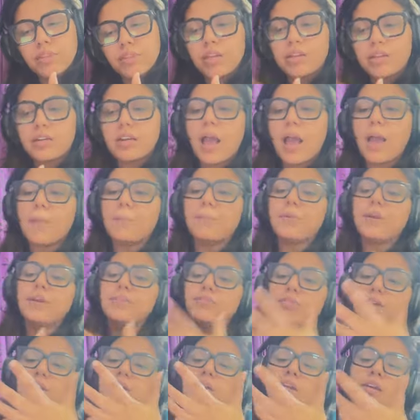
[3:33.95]
it happened
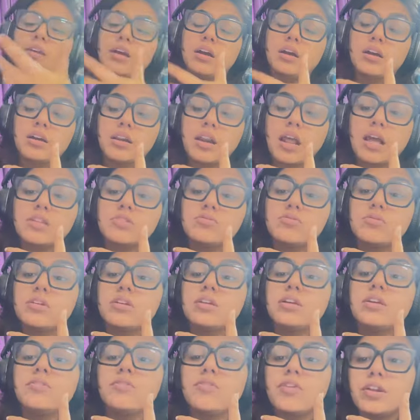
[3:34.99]
very
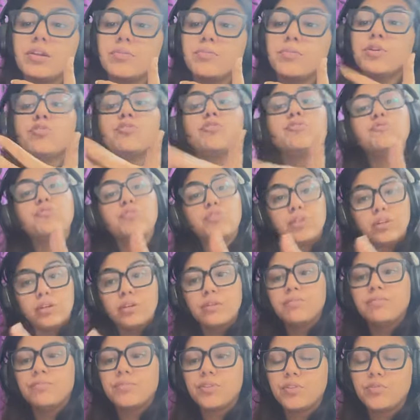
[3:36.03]
gradually, very beautifully,
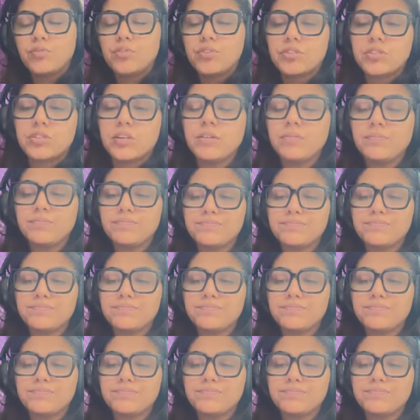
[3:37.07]
you would say.